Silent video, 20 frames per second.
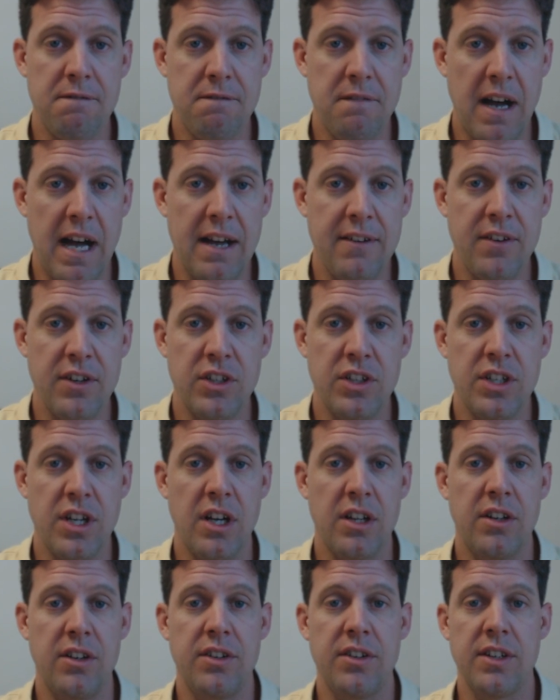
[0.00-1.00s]

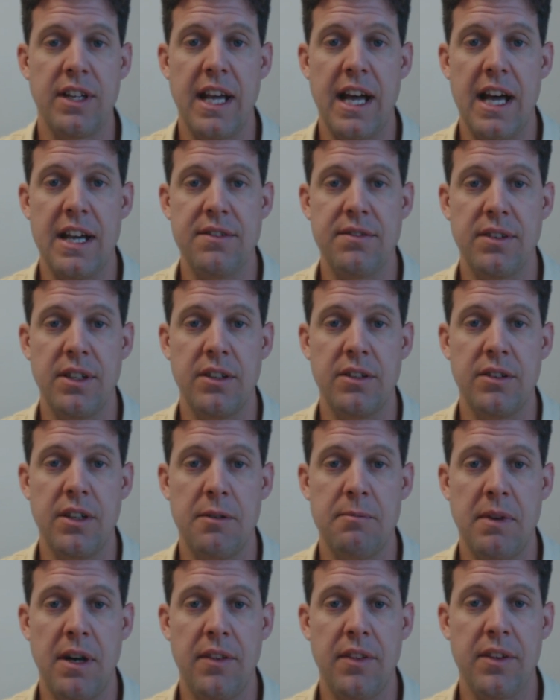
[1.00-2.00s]
$500 in cash flow a
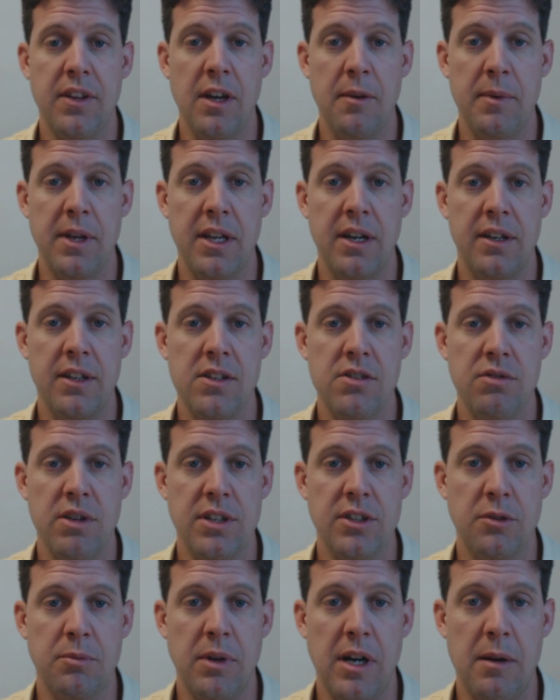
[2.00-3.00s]
month coming in on each
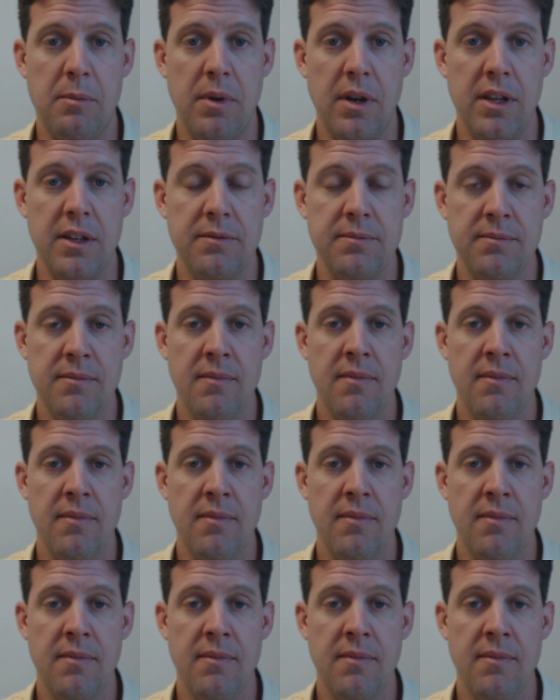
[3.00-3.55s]
rental property.